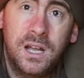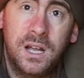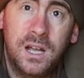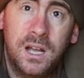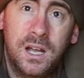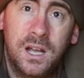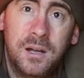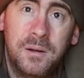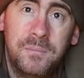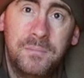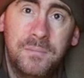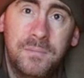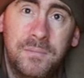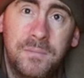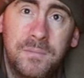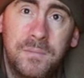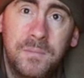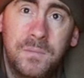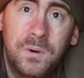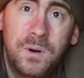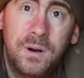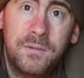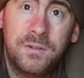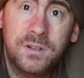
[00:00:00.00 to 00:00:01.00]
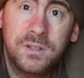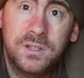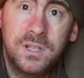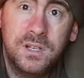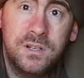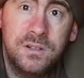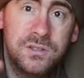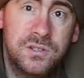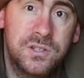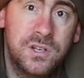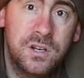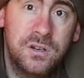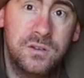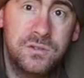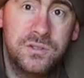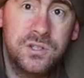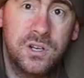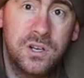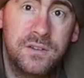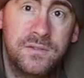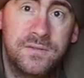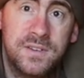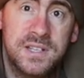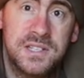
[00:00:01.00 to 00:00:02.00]
whether I do
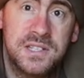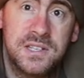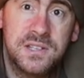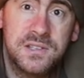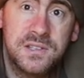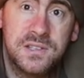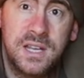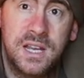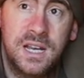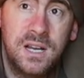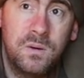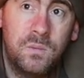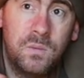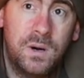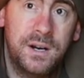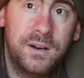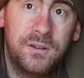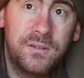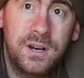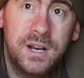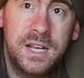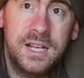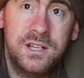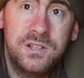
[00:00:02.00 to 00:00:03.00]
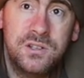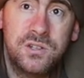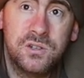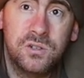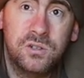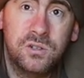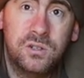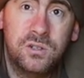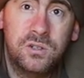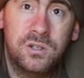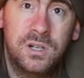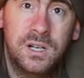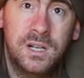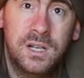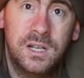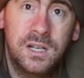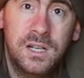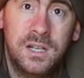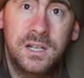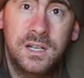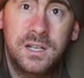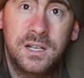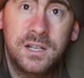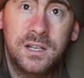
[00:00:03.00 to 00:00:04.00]
two visits there, one on each, or,
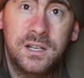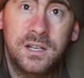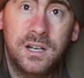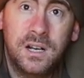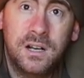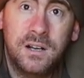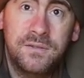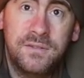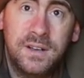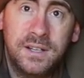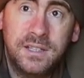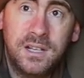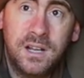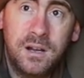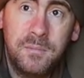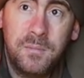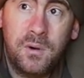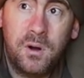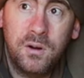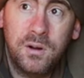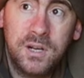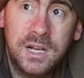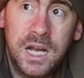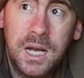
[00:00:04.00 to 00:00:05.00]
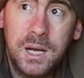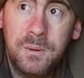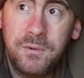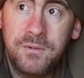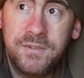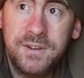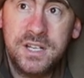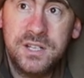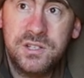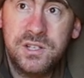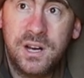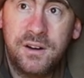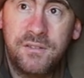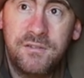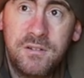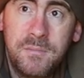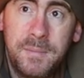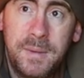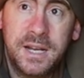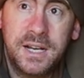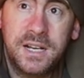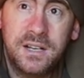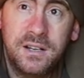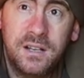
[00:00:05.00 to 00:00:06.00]
you know, if they don't mind going with each other
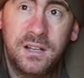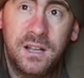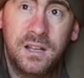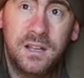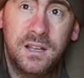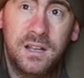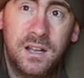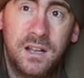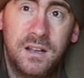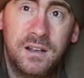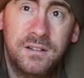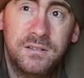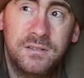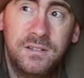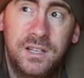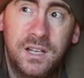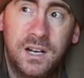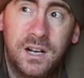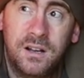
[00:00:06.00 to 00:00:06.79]
and making a